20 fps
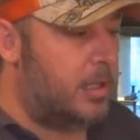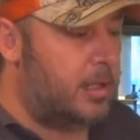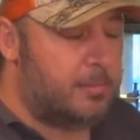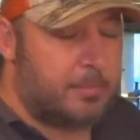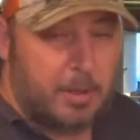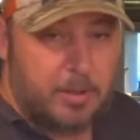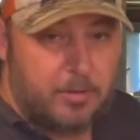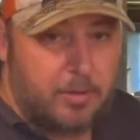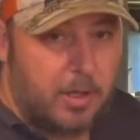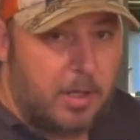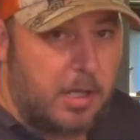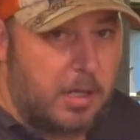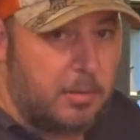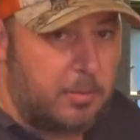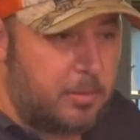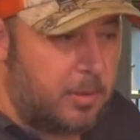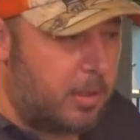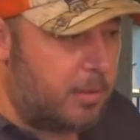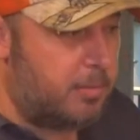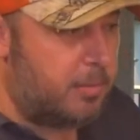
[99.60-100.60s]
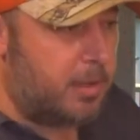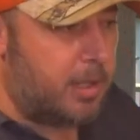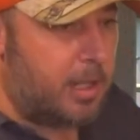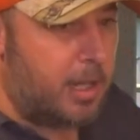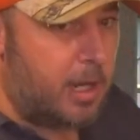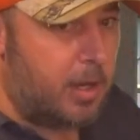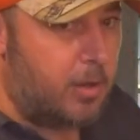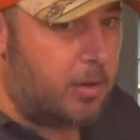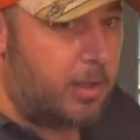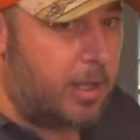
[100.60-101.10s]
It's much easier just with an
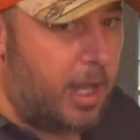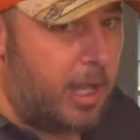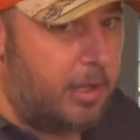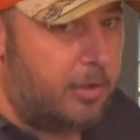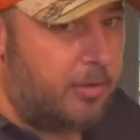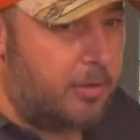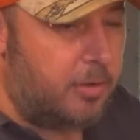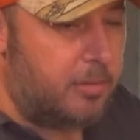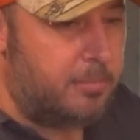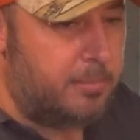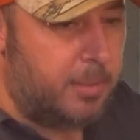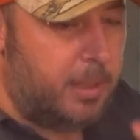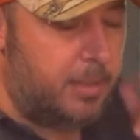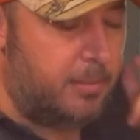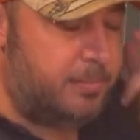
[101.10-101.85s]
analog gauge on them, but